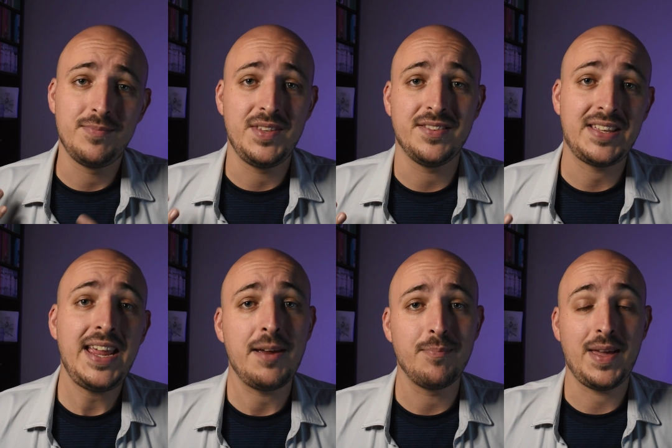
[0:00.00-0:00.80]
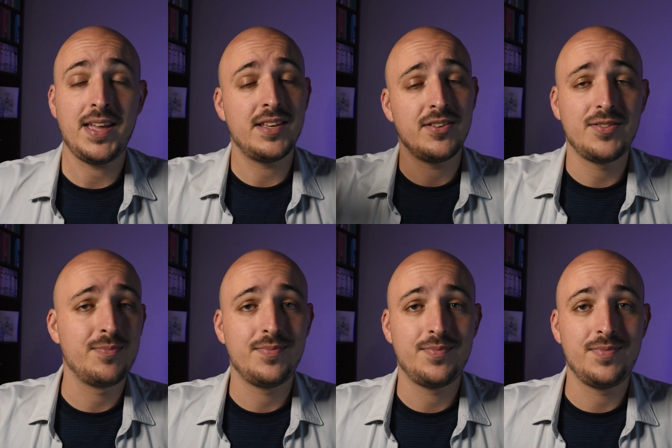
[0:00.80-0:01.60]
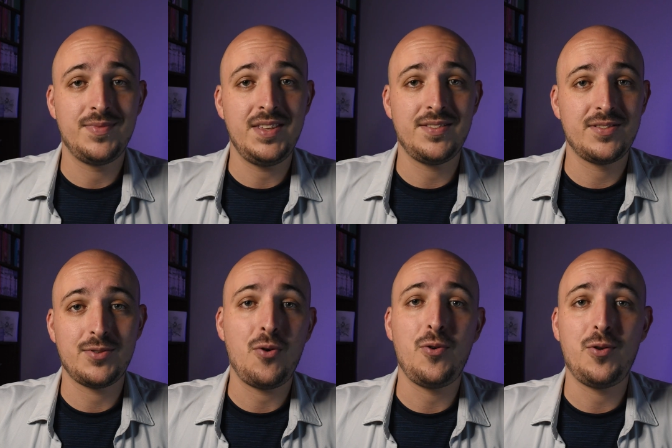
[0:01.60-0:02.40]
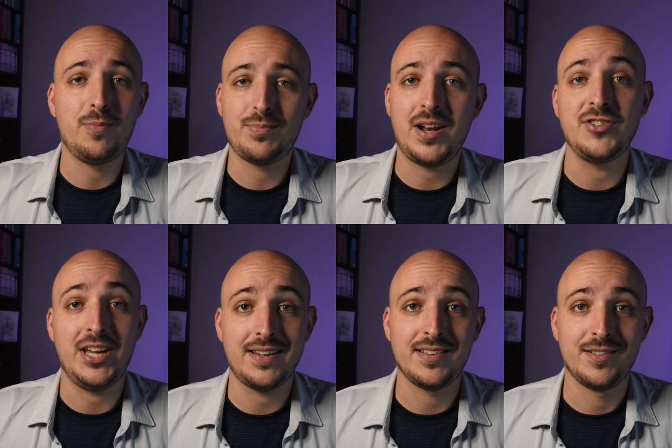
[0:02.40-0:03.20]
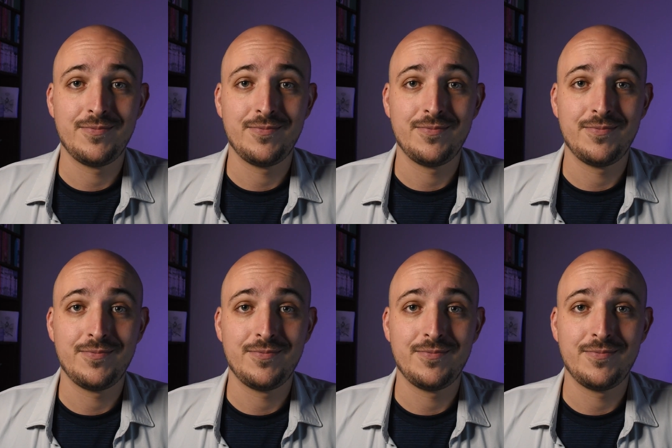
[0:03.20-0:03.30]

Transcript: this game and this whole project.